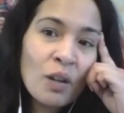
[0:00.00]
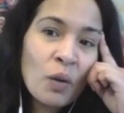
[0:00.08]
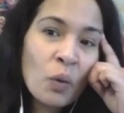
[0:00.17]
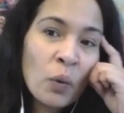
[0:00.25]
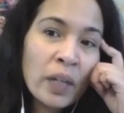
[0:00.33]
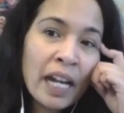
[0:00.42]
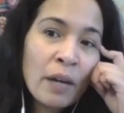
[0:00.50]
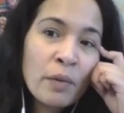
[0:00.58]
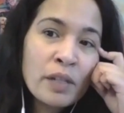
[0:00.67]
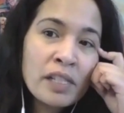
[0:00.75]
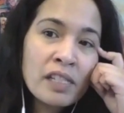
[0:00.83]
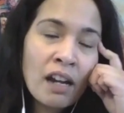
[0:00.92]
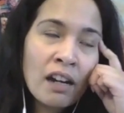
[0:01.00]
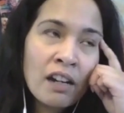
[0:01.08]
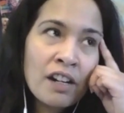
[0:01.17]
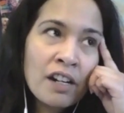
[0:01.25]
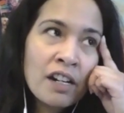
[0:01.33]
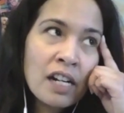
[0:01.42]
When I was
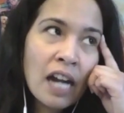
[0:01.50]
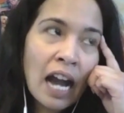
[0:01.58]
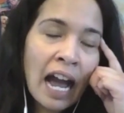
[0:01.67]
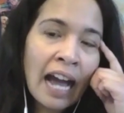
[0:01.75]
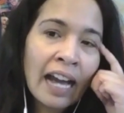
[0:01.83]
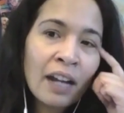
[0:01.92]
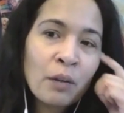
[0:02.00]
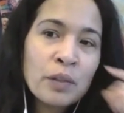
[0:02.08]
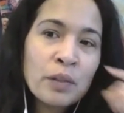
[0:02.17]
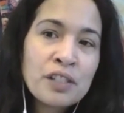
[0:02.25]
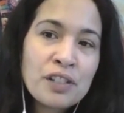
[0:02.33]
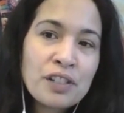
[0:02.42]
younger, I would